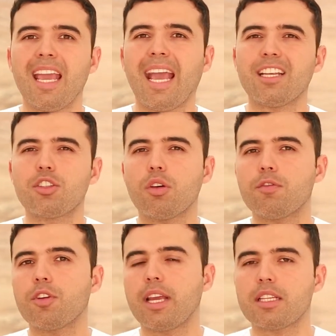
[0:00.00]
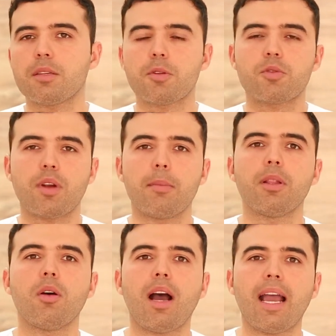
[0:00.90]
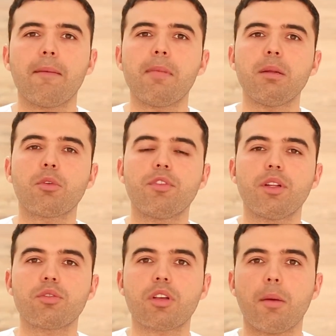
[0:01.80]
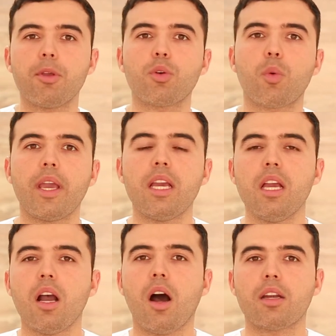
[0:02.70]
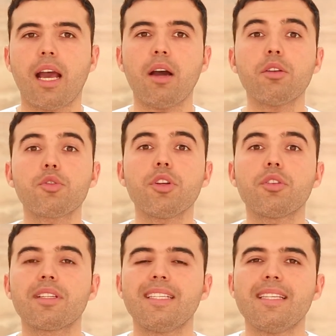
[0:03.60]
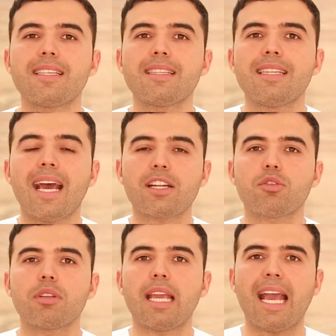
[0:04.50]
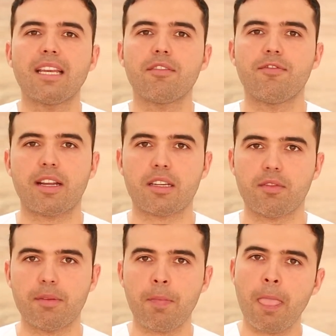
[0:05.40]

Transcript: And don't forget to subscribe below. I have many more videos coming your way on how to treat your diseases naturally and effectively.